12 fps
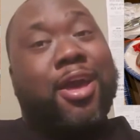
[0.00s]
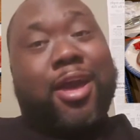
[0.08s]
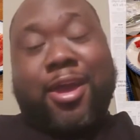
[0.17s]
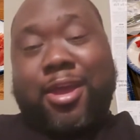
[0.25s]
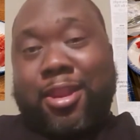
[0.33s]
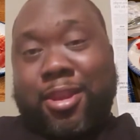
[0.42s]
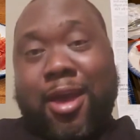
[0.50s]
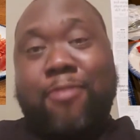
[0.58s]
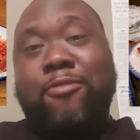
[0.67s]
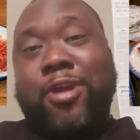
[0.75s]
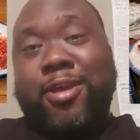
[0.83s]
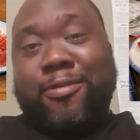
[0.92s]
I cannot
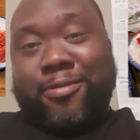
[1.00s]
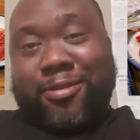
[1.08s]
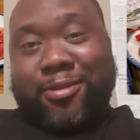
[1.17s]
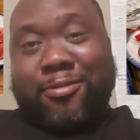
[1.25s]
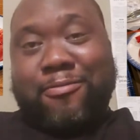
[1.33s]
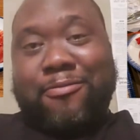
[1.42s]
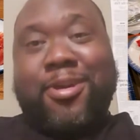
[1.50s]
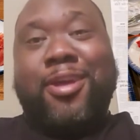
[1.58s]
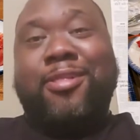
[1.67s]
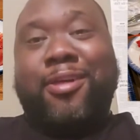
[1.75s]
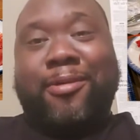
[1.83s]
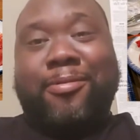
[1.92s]
wait to go to
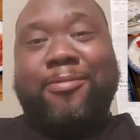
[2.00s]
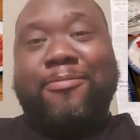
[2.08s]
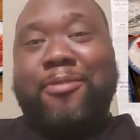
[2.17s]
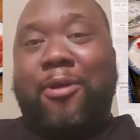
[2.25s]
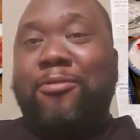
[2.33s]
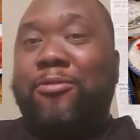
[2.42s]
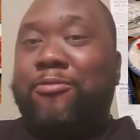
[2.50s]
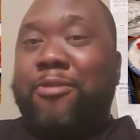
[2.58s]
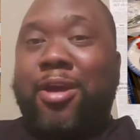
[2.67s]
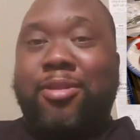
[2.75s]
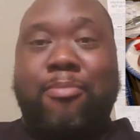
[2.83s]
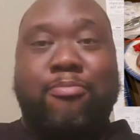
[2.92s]
Red Lobster. I'm gonna
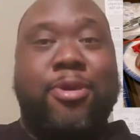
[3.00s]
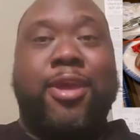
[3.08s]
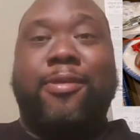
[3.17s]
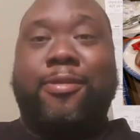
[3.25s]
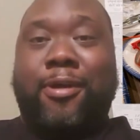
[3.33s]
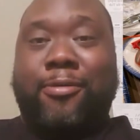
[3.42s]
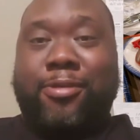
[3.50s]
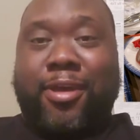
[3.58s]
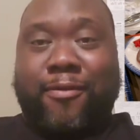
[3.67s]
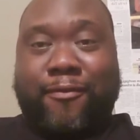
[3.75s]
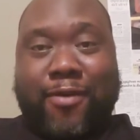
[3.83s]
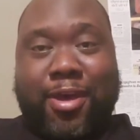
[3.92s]
grab the biggest lobster I
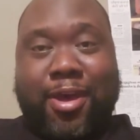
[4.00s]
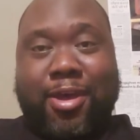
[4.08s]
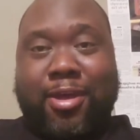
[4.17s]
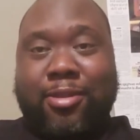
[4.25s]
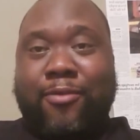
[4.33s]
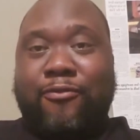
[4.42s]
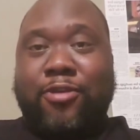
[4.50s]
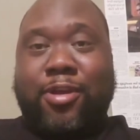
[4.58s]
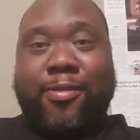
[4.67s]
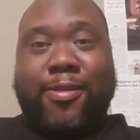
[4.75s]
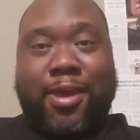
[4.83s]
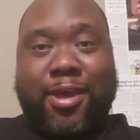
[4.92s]
can find out that
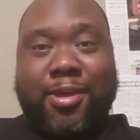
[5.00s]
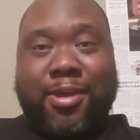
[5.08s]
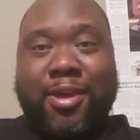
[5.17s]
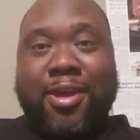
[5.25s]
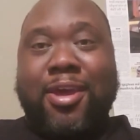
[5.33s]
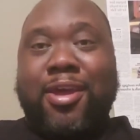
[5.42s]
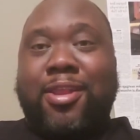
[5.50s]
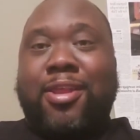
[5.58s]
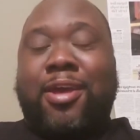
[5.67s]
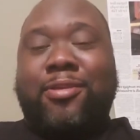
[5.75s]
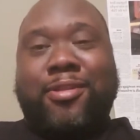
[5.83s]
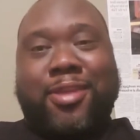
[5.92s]
freaking tank. And
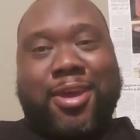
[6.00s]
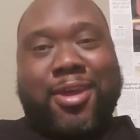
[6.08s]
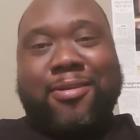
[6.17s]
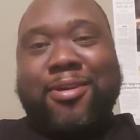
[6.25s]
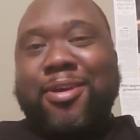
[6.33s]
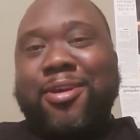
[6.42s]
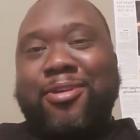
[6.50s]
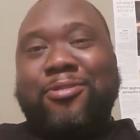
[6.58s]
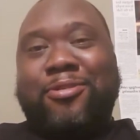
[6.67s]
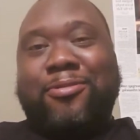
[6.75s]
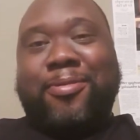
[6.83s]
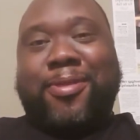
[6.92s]
then after that, you know
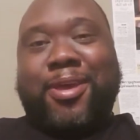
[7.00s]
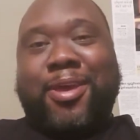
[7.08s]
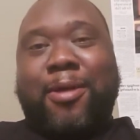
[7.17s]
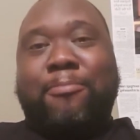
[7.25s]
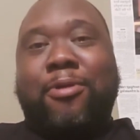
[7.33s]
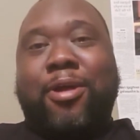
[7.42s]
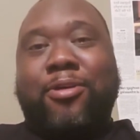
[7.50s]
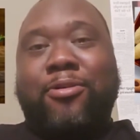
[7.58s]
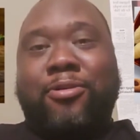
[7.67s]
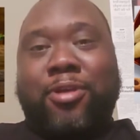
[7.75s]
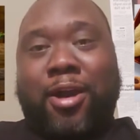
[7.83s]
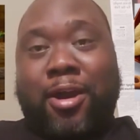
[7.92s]
what I'm saying? I'm probably
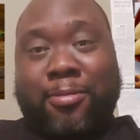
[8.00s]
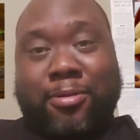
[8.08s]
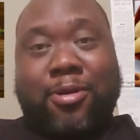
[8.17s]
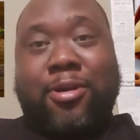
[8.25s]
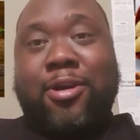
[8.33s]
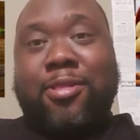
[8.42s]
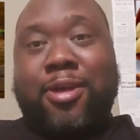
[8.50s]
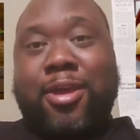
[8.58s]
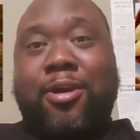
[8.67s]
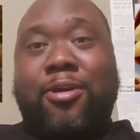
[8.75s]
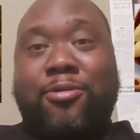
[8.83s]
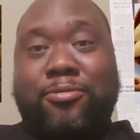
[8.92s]
going to Olive Garden
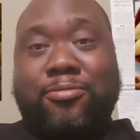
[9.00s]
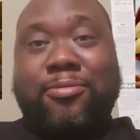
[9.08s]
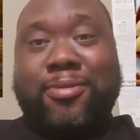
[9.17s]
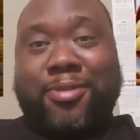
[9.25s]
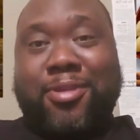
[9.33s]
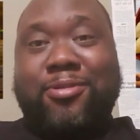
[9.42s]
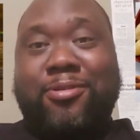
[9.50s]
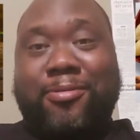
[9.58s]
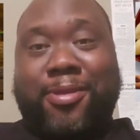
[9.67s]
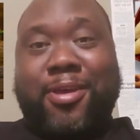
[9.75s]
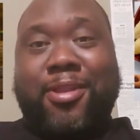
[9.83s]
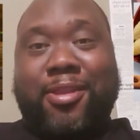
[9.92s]
later on. You know what I'm
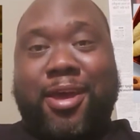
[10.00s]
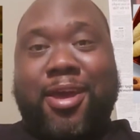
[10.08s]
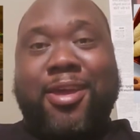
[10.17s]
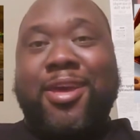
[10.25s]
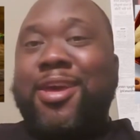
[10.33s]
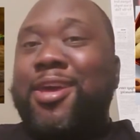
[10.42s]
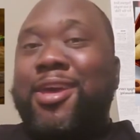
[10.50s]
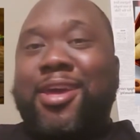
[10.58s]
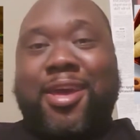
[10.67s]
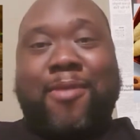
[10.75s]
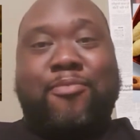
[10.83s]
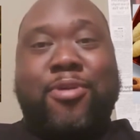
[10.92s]
saying tonight?
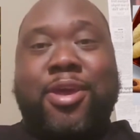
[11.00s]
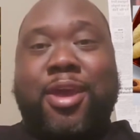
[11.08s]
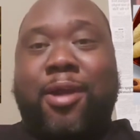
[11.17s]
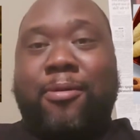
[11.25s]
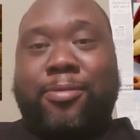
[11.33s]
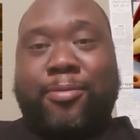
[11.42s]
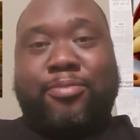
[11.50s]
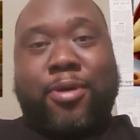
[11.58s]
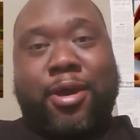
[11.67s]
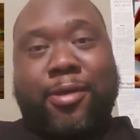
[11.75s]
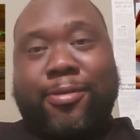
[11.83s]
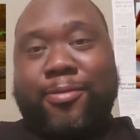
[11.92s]
And pick out some
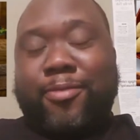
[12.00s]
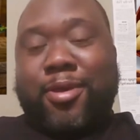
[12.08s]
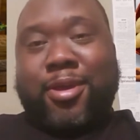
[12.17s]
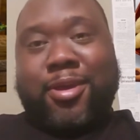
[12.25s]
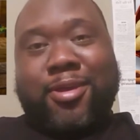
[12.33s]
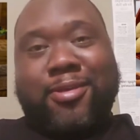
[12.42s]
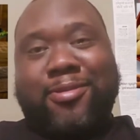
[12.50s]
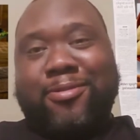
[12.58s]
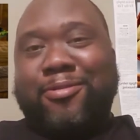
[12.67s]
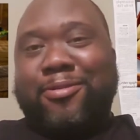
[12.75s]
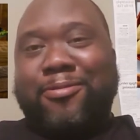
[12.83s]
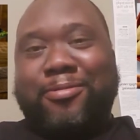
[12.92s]
pasta, man.
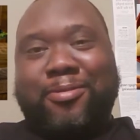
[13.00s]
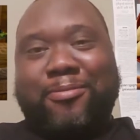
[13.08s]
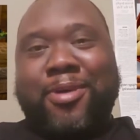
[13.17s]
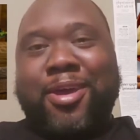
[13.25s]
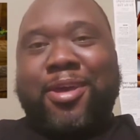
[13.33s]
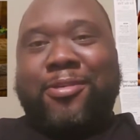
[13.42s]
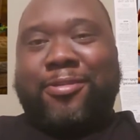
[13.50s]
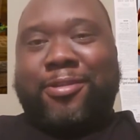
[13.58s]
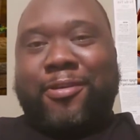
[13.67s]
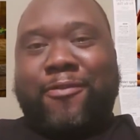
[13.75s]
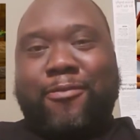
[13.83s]
You know, some stuffed